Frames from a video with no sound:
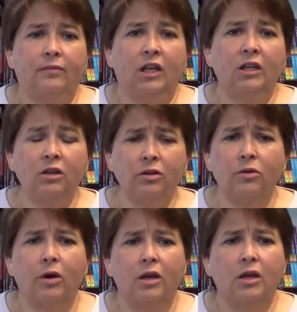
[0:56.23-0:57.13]
He
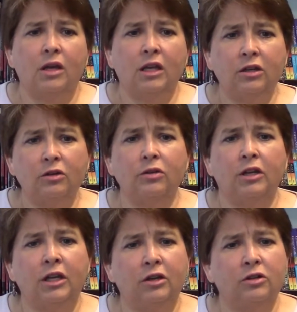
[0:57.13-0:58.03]
knew. He knew
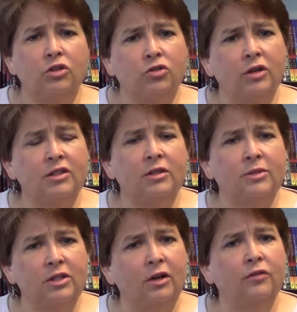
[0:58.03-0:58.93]
that he could entrust
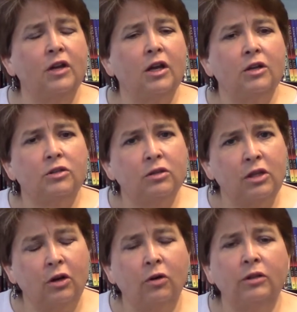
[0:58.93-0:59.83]
himself to
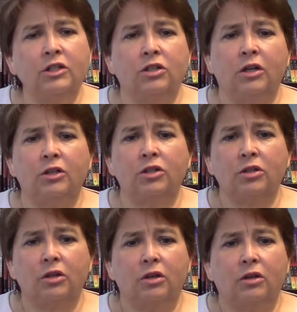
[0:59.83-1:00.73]
the only judge
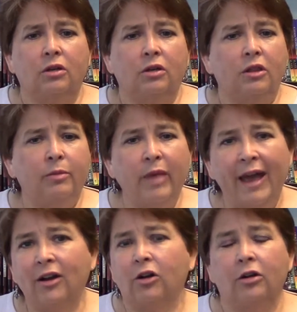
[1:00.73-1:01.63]
that
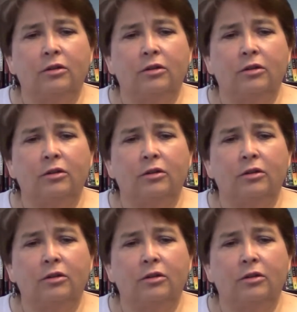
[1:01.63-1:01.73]
mattered.